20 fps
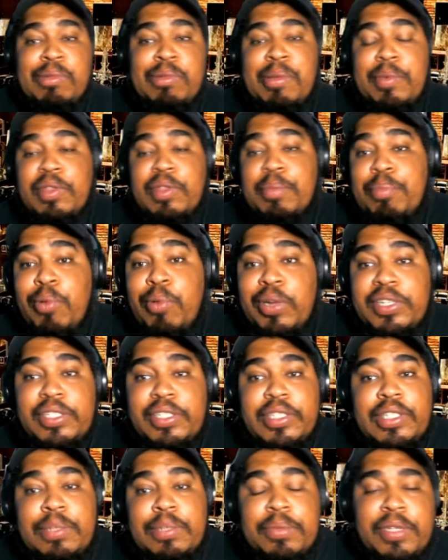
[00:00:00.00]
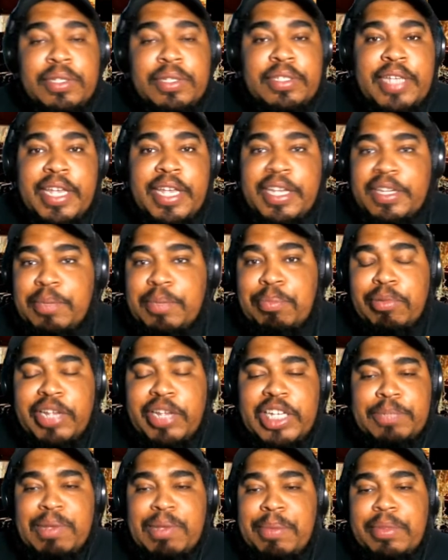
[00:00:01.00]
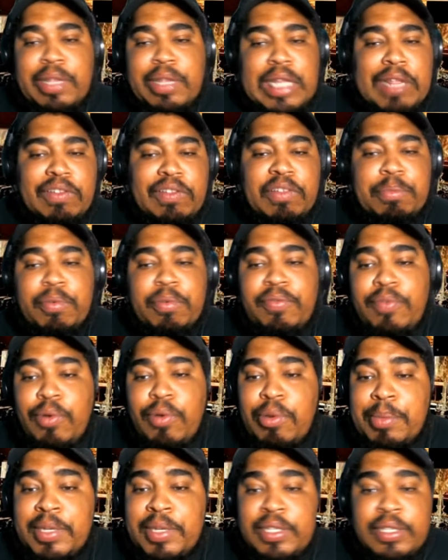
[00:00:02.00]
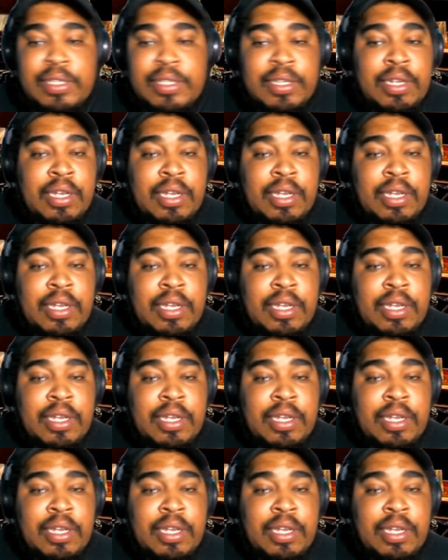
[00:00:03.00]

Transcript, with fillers: Maybe the point system could take into place. Maybe the level of performance.